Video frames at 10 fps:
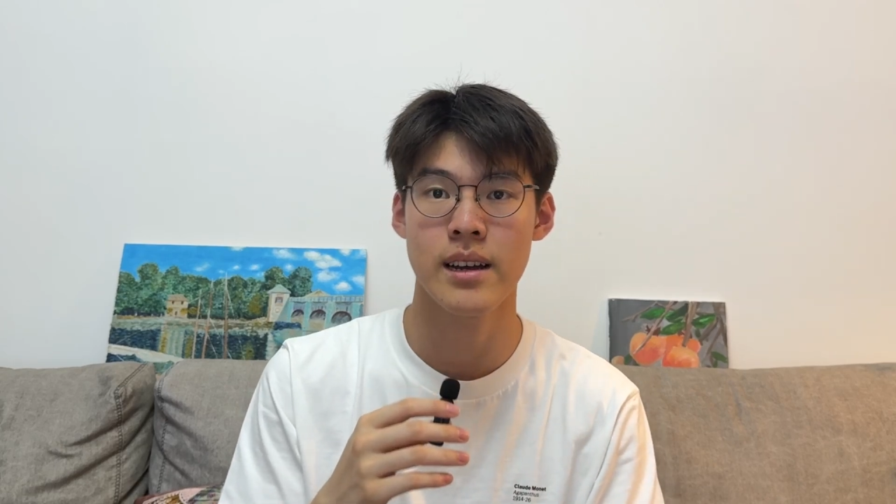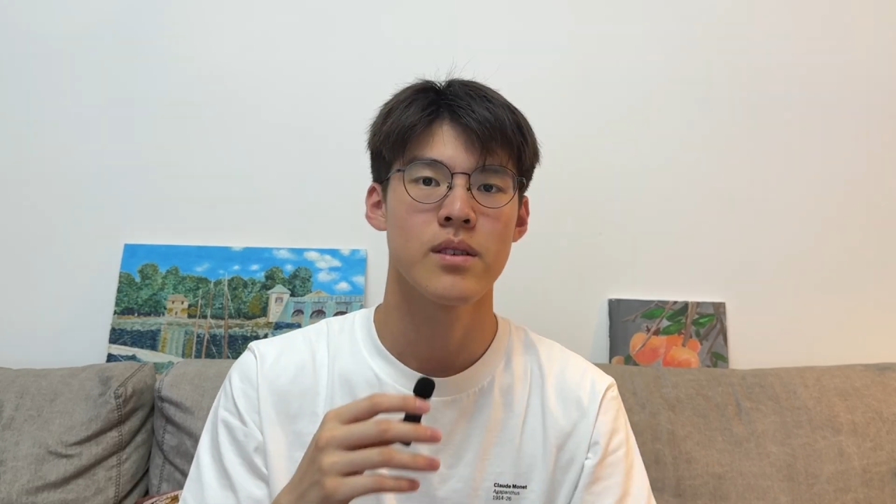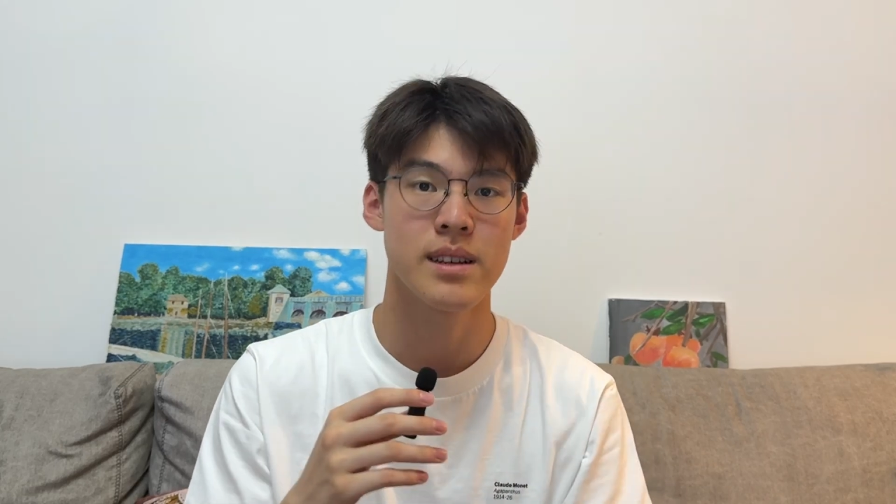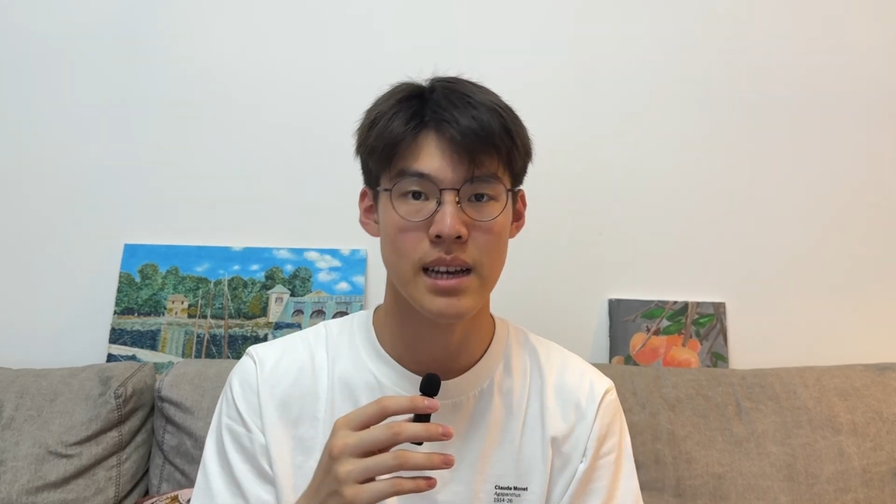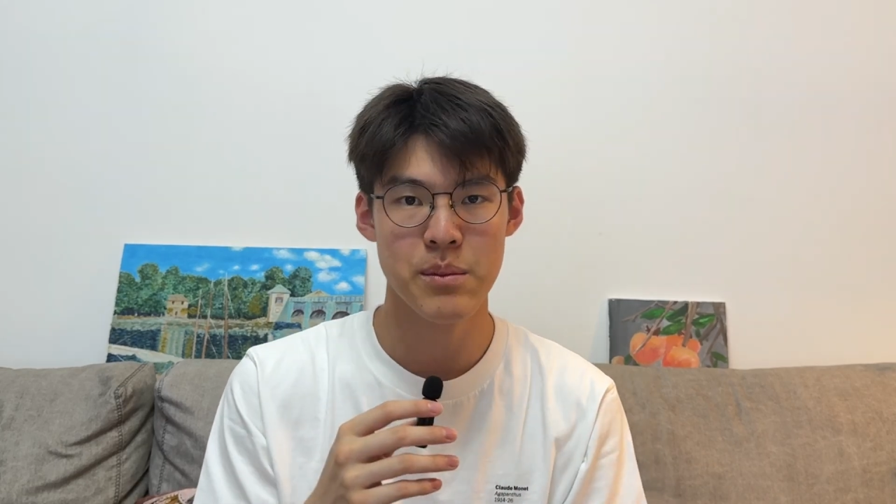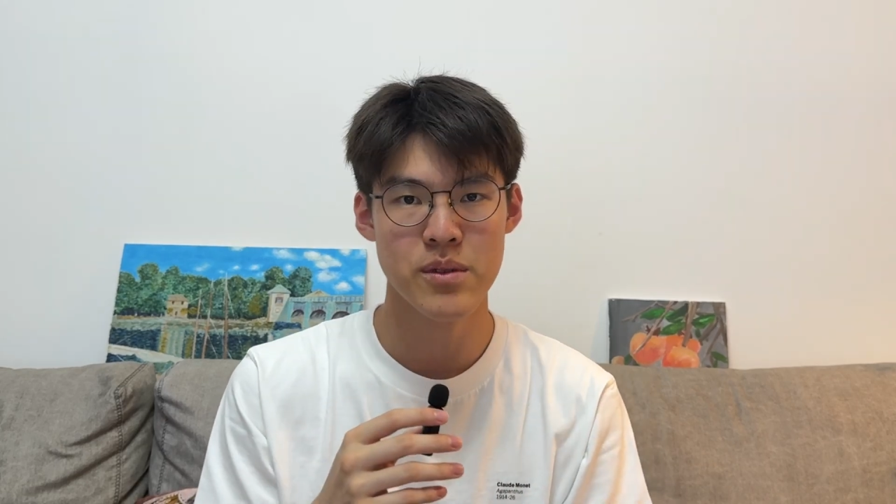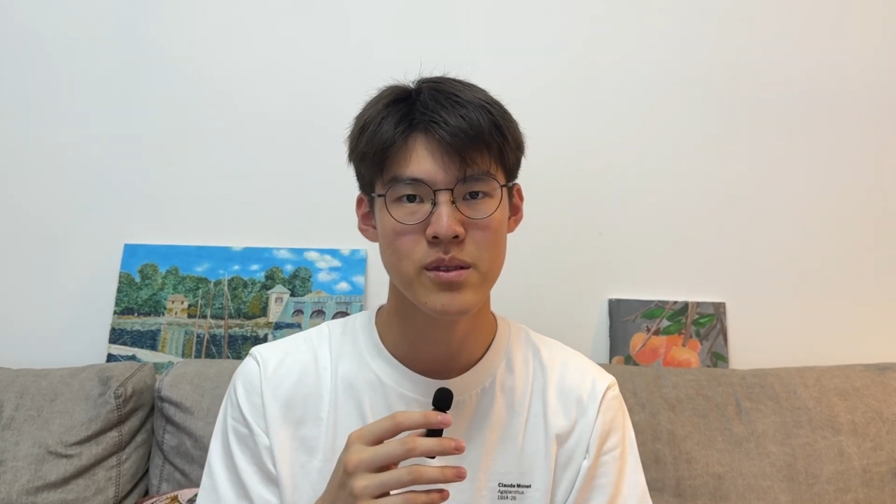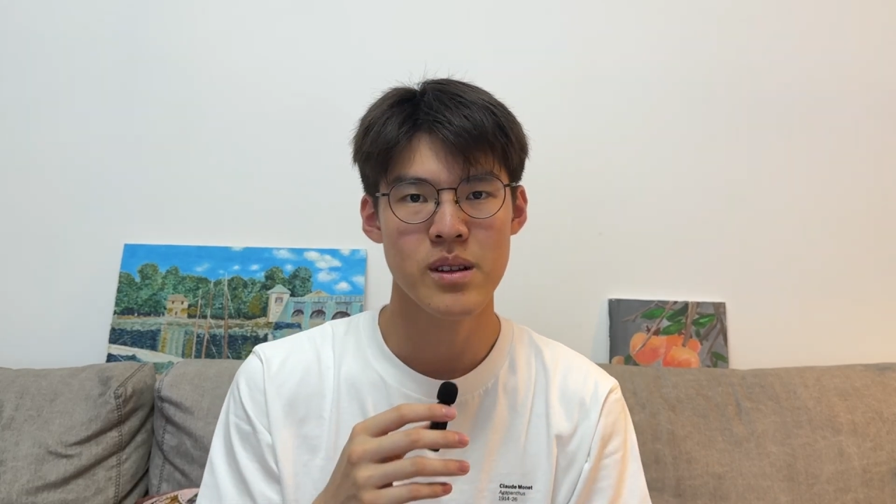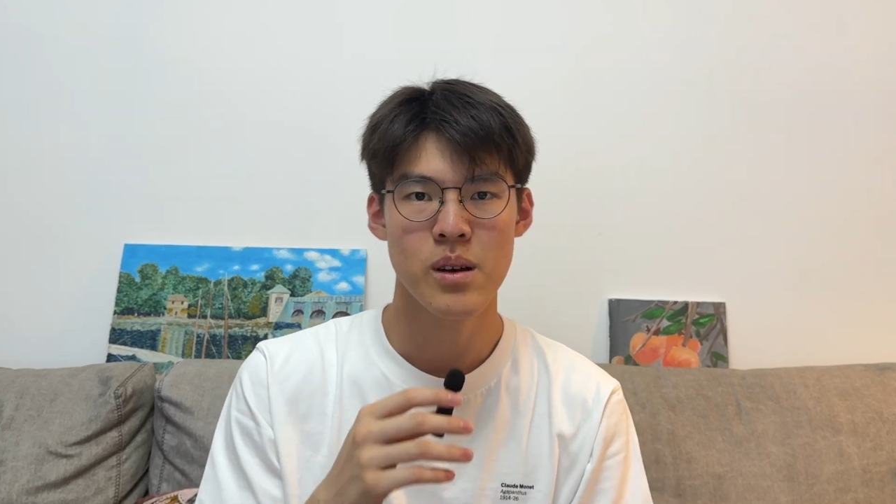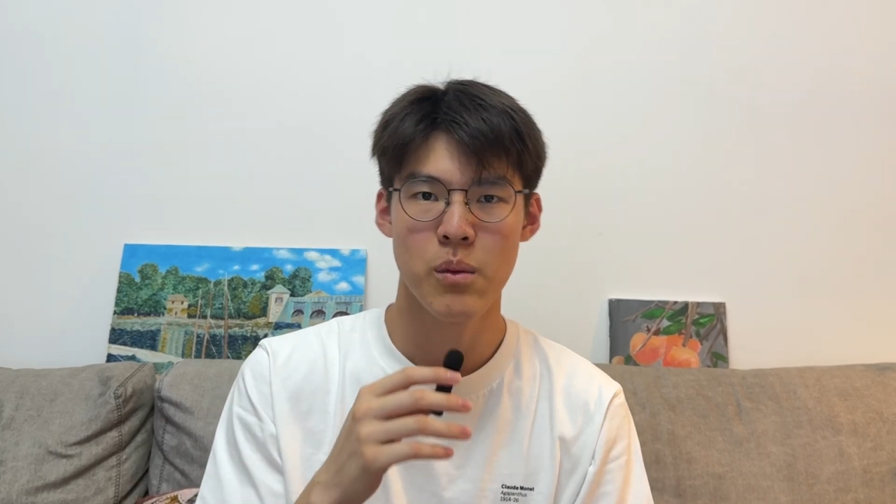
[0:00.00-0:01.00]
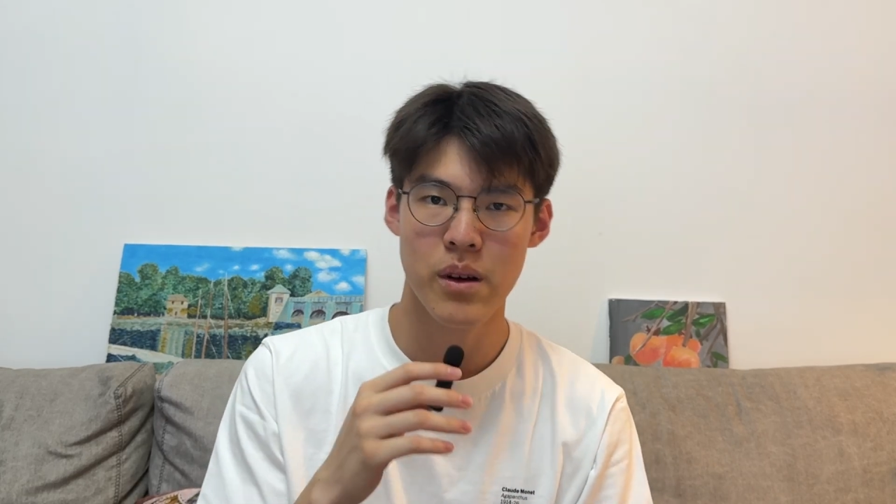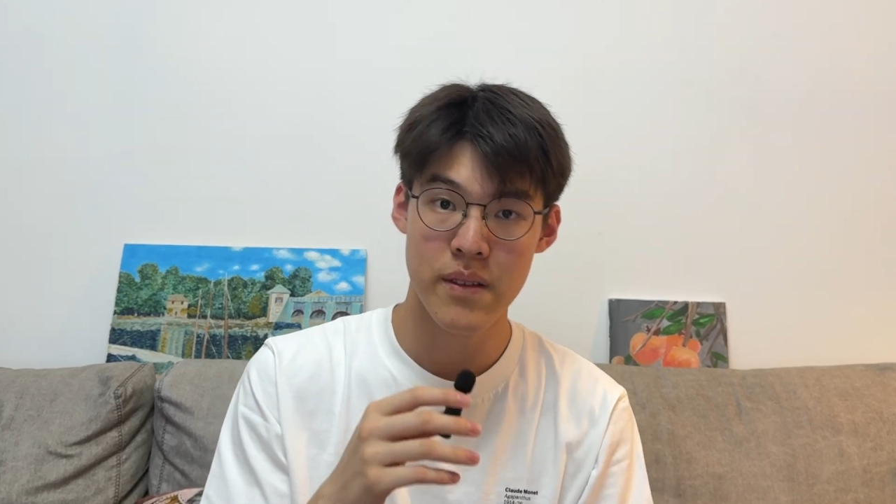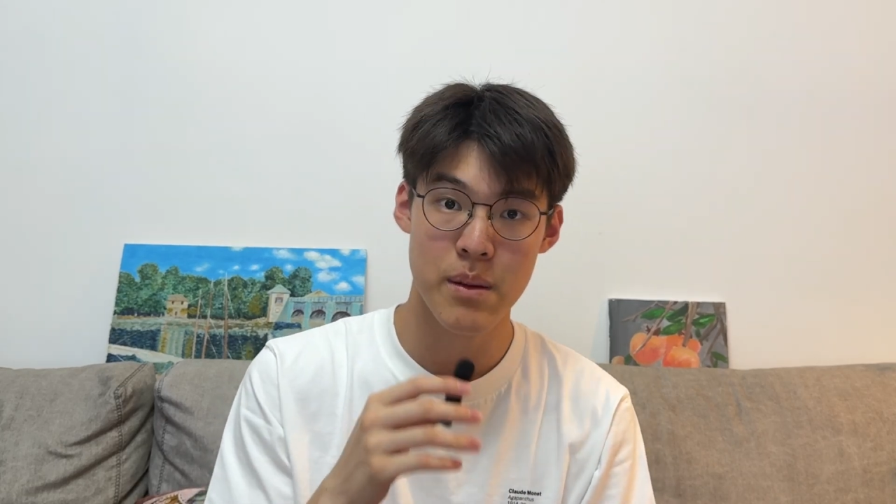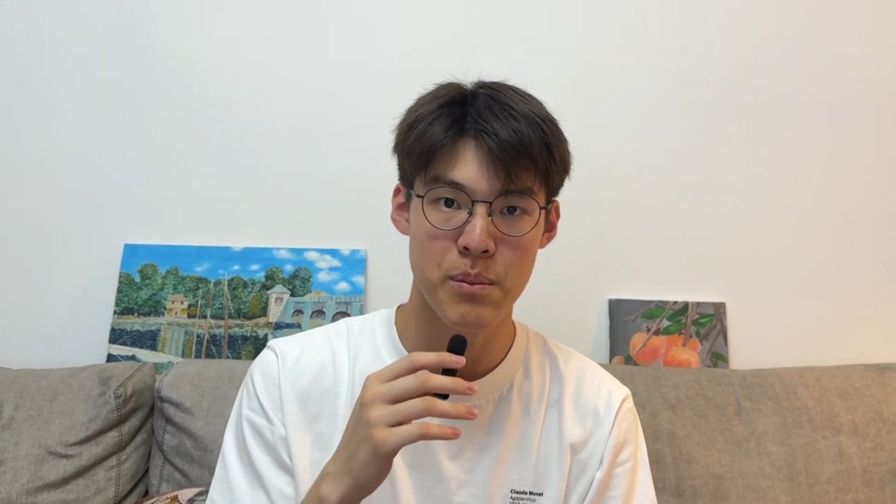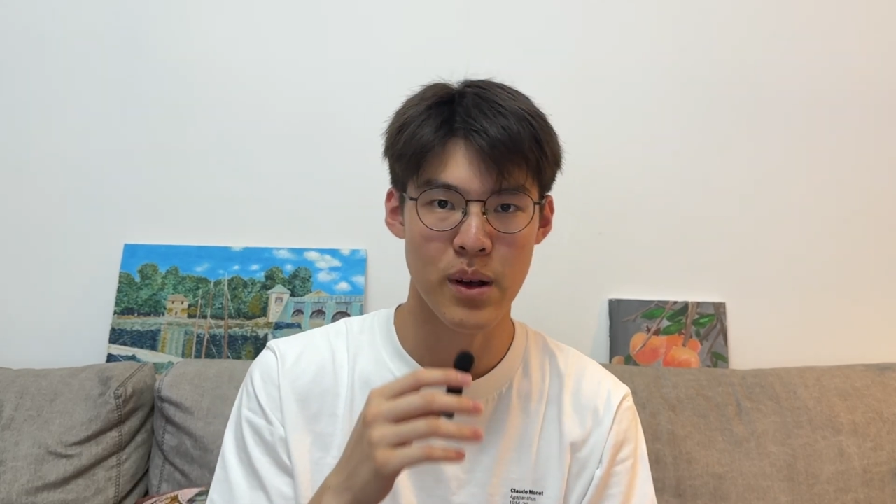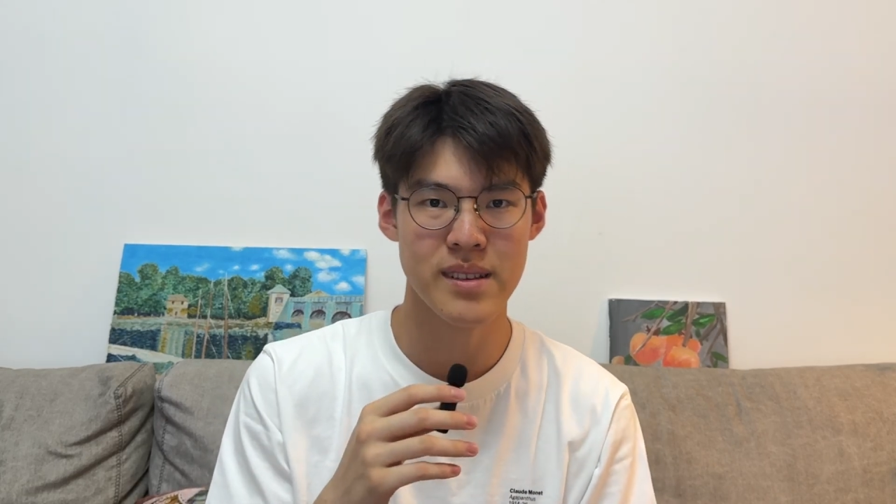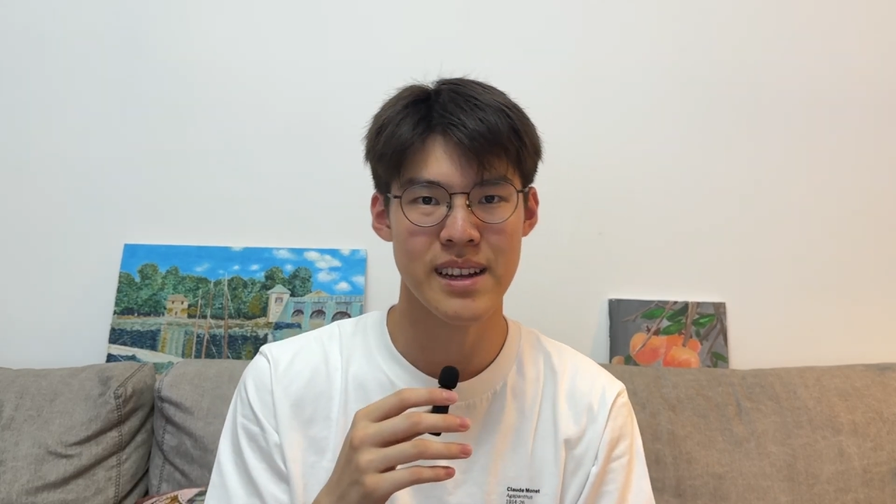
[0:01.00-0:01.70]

For example, one of the books